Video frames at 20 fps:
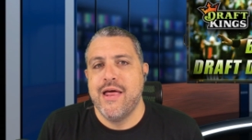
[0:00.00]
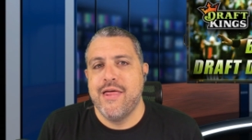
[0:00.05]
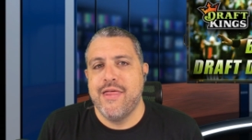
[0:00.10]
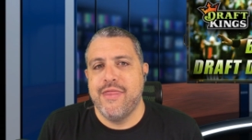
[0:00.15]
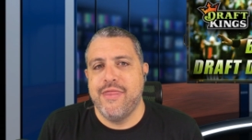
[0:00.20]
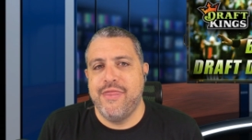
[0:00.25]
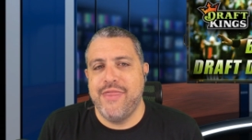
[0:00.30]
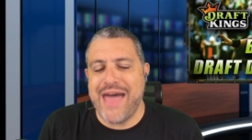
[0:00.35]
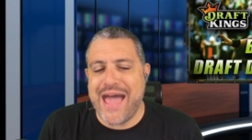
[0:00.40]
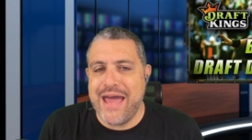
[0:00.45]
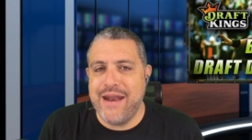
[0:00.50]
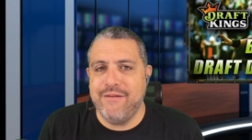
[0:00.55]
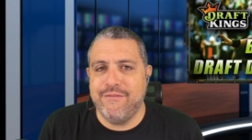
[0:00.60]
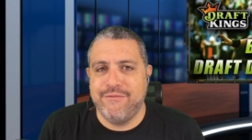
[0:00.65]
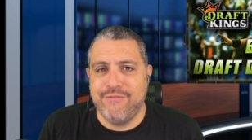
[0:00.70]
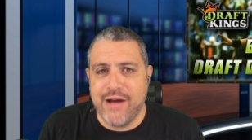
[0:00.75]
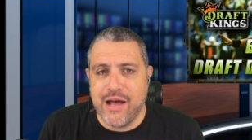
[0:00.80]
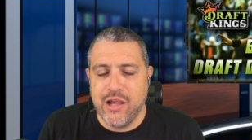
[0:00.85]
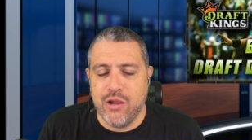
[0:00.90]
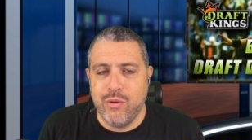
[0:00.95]
that
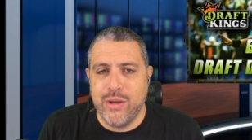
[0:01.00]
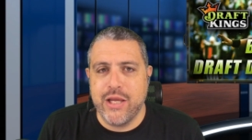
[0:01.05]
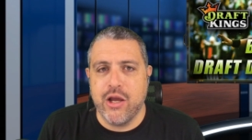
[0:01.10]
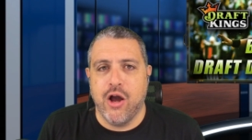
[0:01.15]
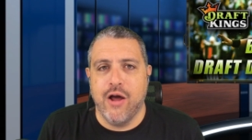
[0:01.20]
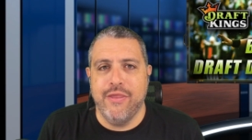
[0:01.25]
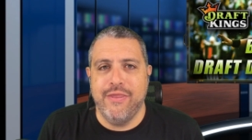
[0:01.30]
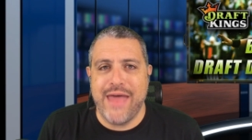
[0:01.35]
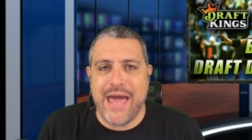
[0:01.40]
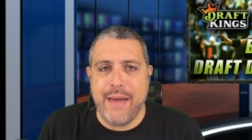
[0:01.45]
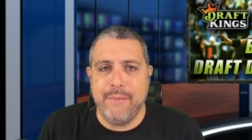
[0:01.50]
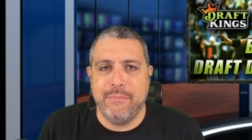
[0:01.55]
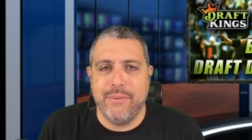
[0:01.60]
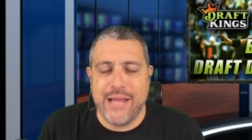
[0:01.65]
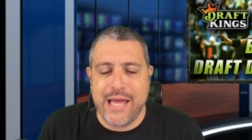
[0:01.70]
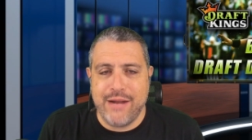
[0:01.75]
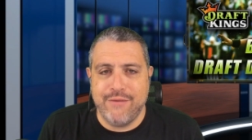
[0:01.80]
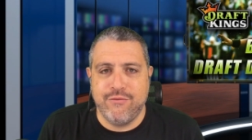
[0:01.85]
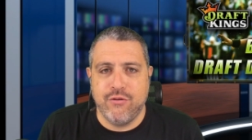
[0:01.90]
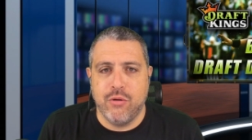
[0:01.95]
following on that
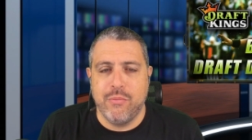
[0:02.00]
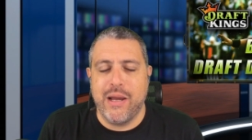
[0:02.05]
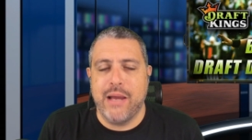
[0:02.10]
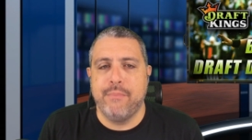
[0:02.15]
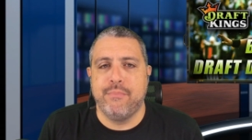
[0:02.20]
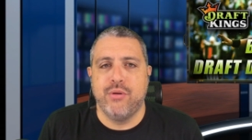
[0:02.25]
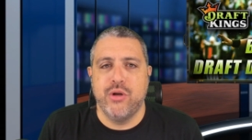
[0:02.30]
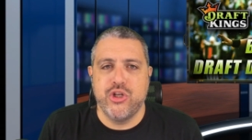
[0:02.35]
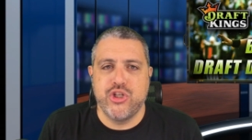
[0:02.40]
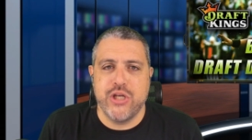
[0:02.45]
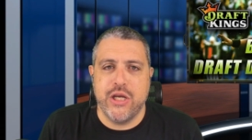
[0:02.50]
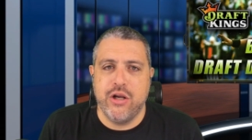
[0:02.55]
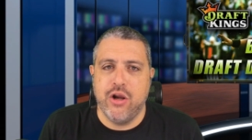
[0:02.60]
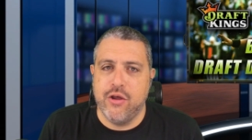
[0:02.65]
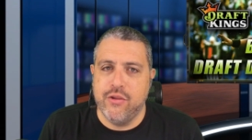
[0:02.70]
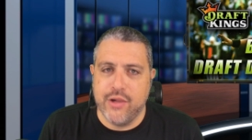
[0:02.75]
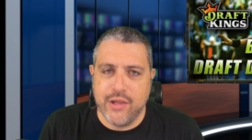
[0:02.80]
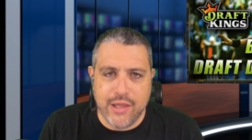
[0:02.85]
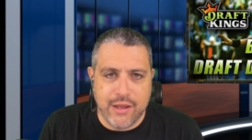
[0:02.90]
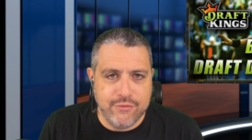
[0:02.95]
platform. I appreciate
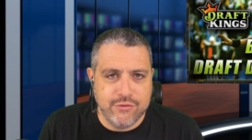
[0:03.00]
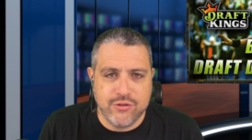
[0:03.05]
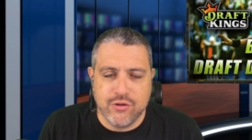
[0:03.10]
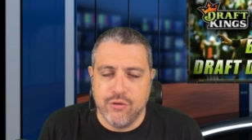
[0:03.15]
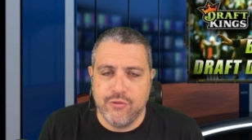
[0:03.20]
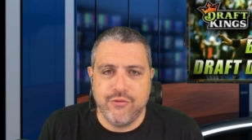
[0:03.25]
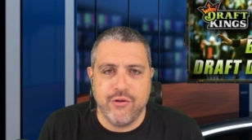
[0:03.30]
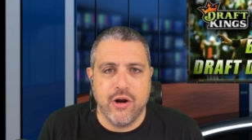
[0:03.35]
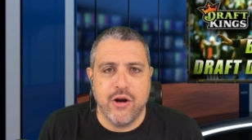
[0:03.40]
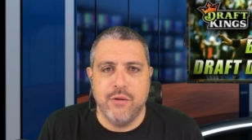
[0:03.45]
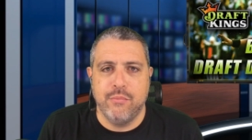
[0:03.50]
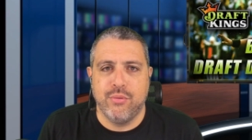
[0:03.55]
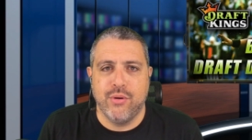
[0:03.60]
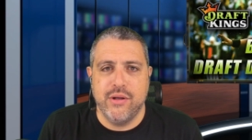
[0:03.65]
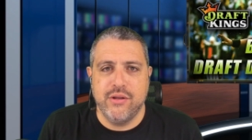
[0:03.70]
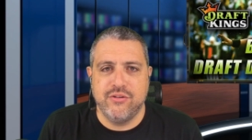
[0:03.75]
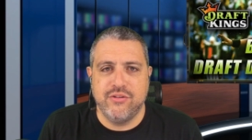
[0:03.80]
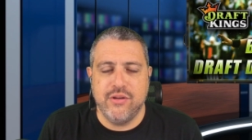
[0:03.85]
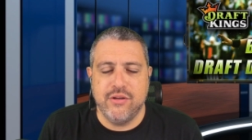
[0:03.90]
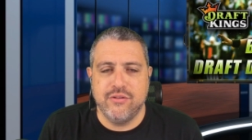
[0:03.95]
all the love so far in
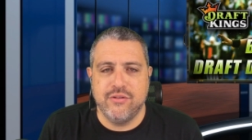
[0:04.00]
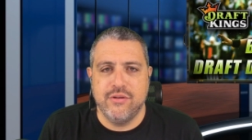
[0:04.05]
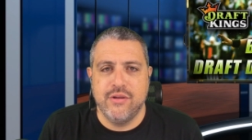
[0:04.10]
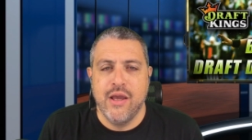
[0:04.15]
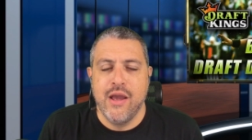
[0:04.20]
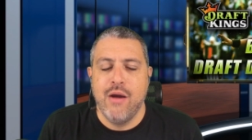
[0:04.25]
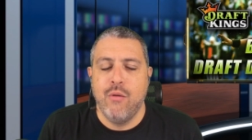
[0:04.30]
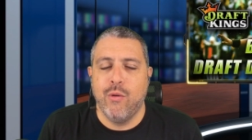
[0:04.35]
preseason.